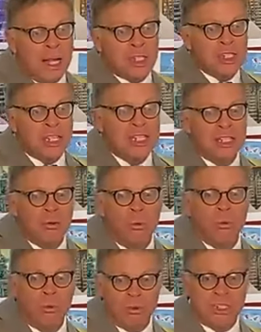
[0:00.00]
as the
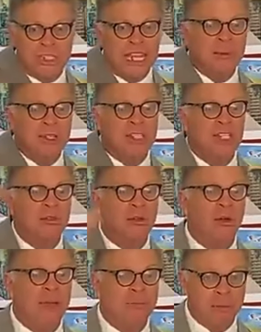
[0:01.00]
city was destroyed. Remember
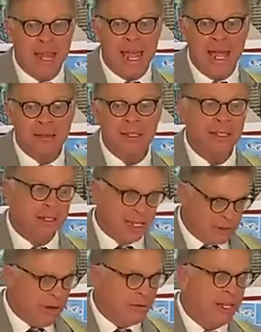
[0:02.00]
that? Yeah. That's
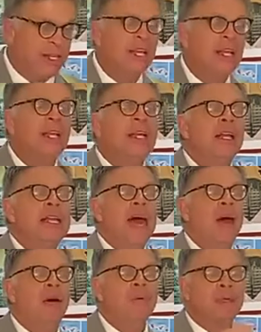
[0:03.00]
Revelation. Now,
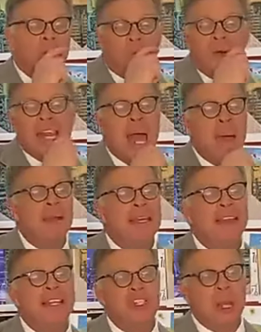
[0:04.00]
what happened to the ships
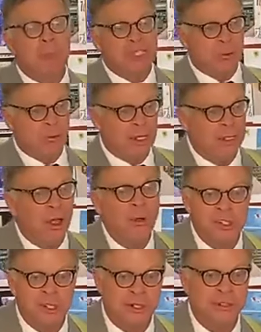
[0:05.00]
that were closer?
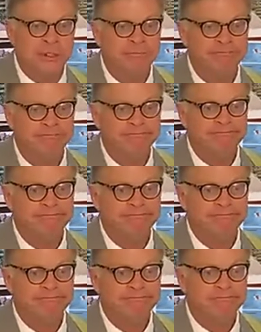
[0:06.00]

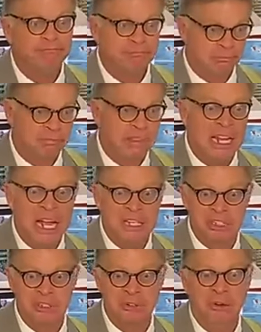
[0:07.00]
They got destroyed.
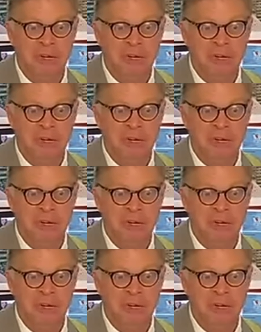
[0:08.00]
